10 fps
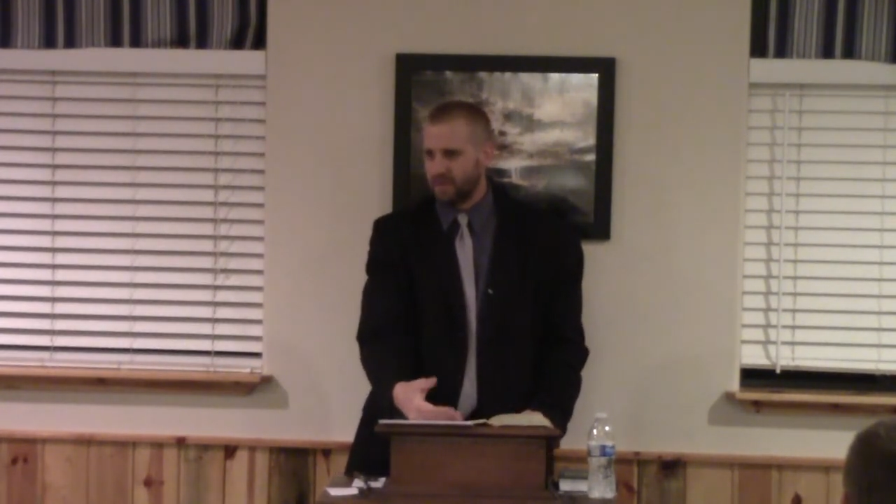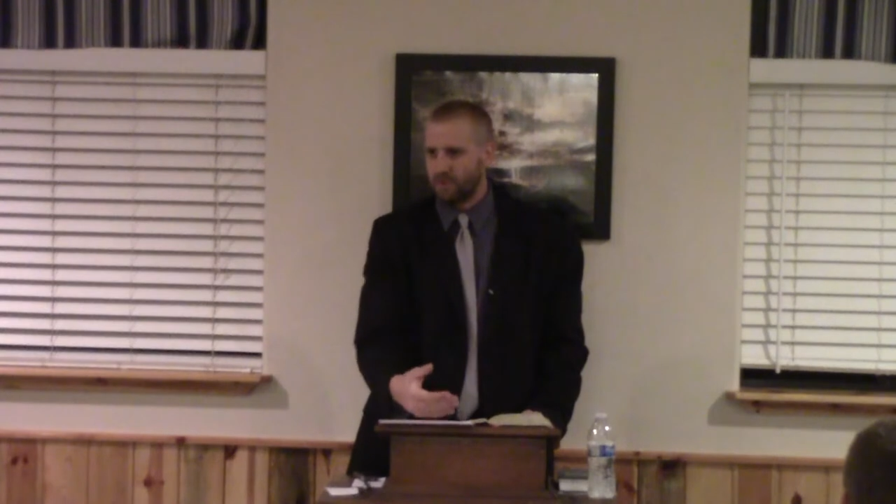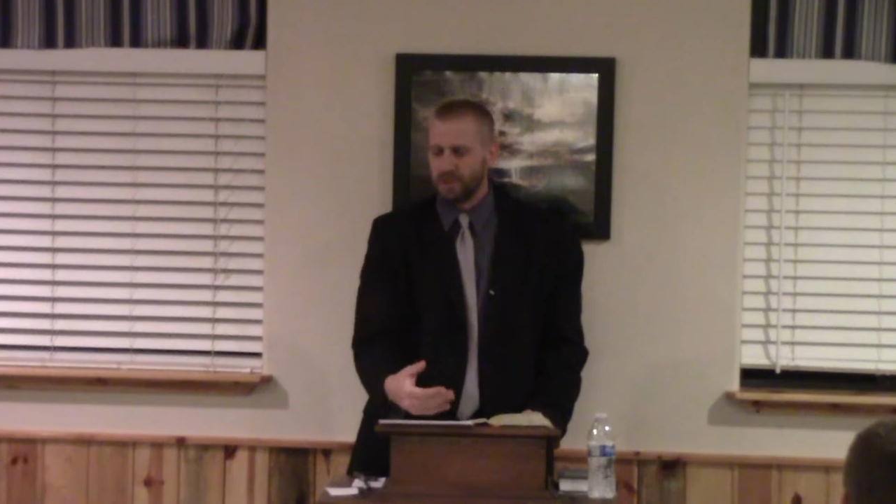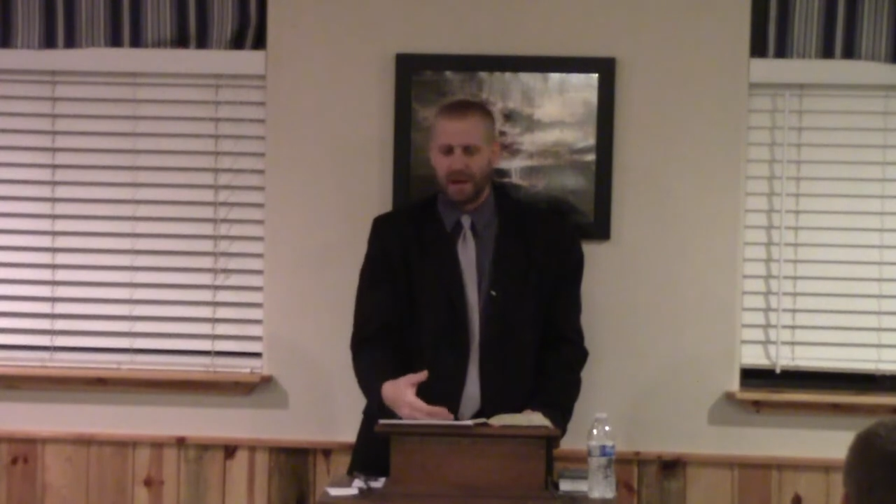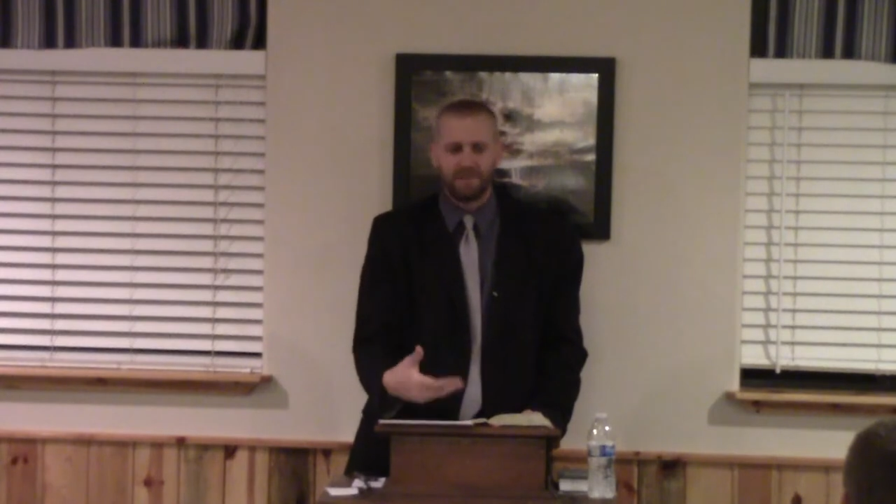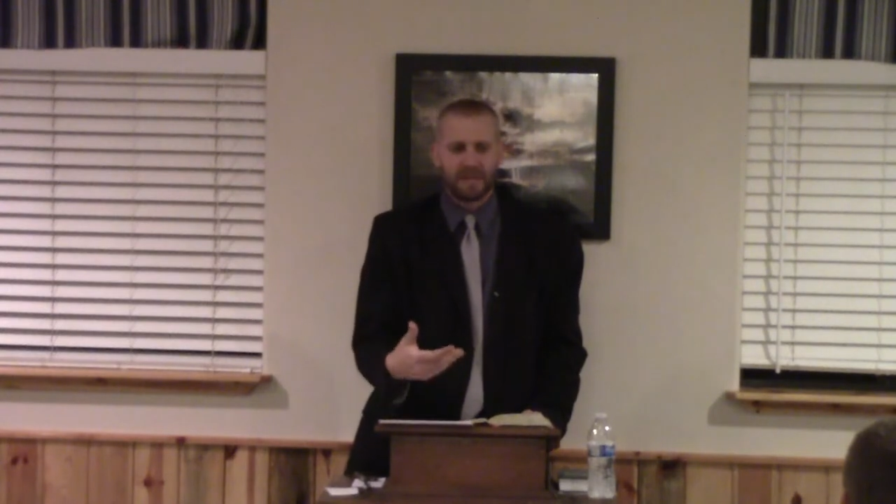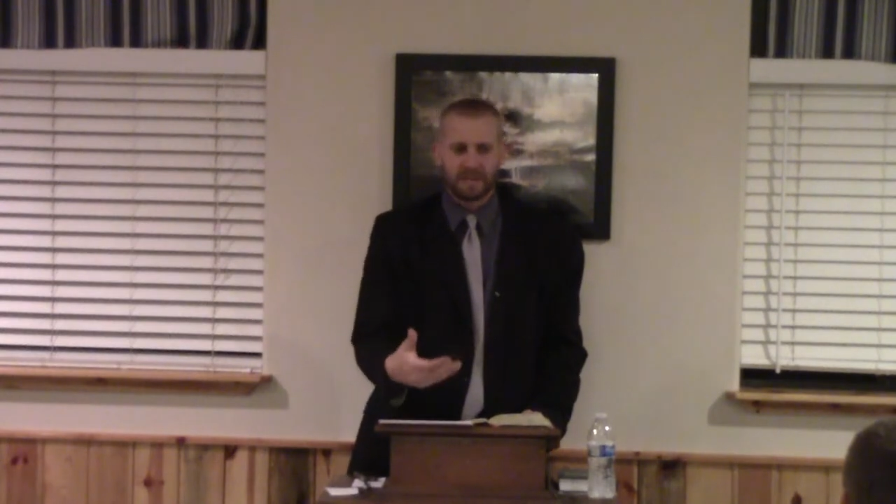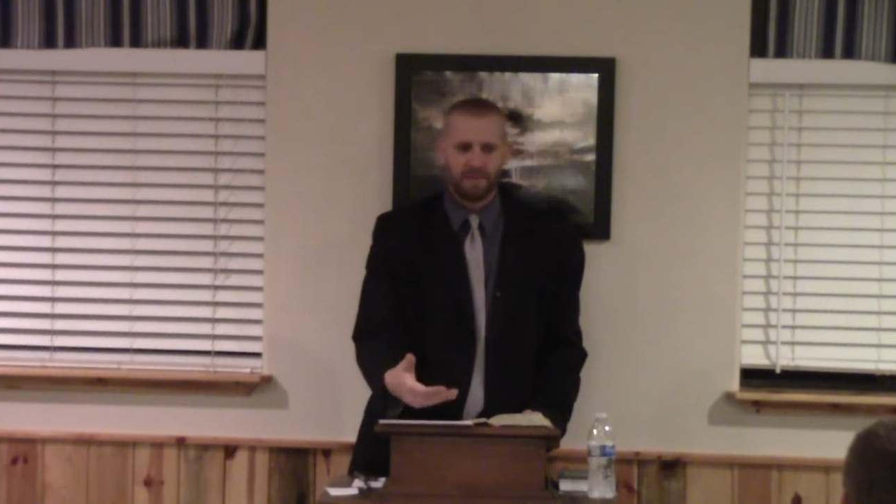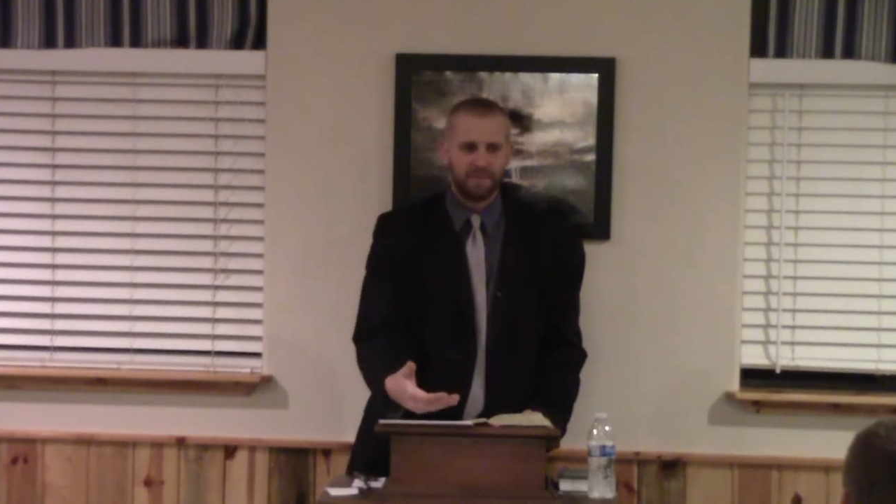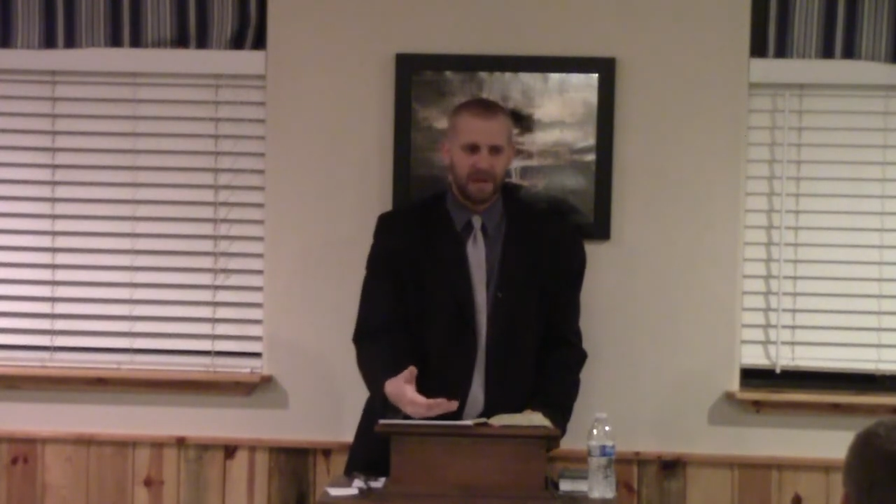when you have that
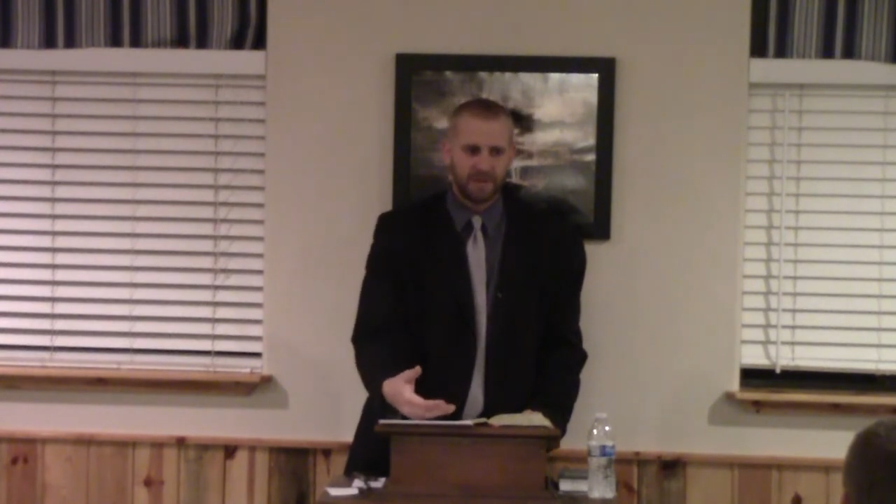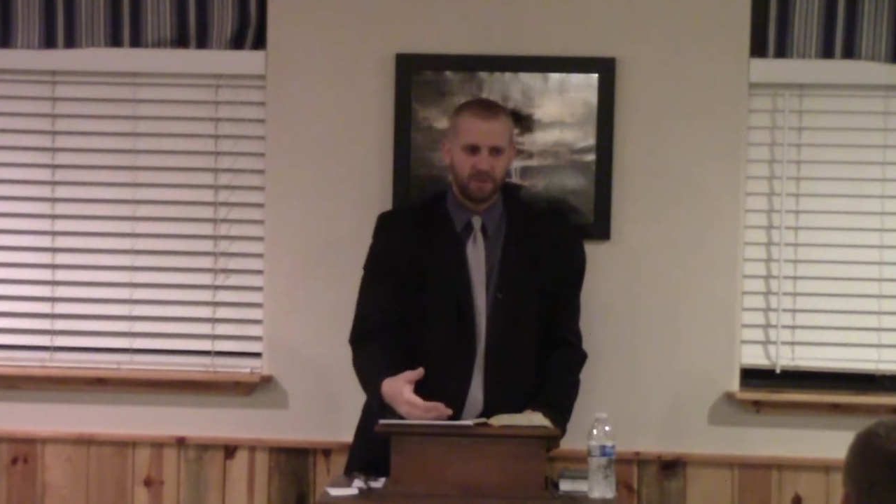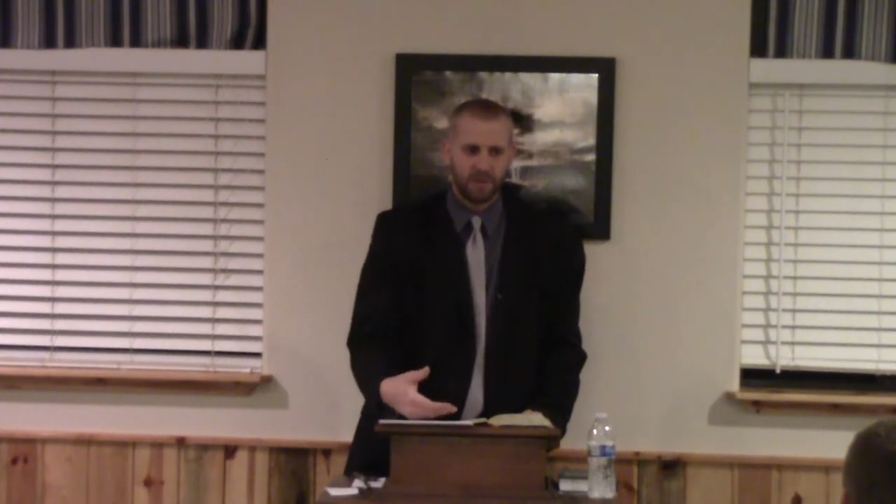type of attitude,